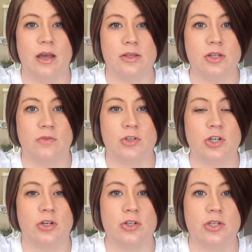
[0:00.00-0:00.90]
serve a
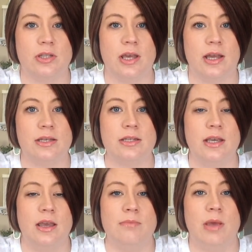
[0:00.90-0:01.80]
church that
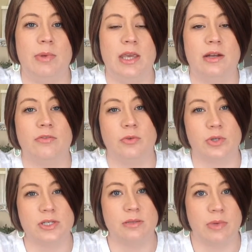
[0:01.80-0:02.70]
maybe can't
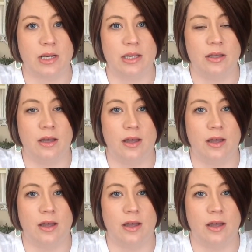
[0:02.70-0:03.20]
afford somebody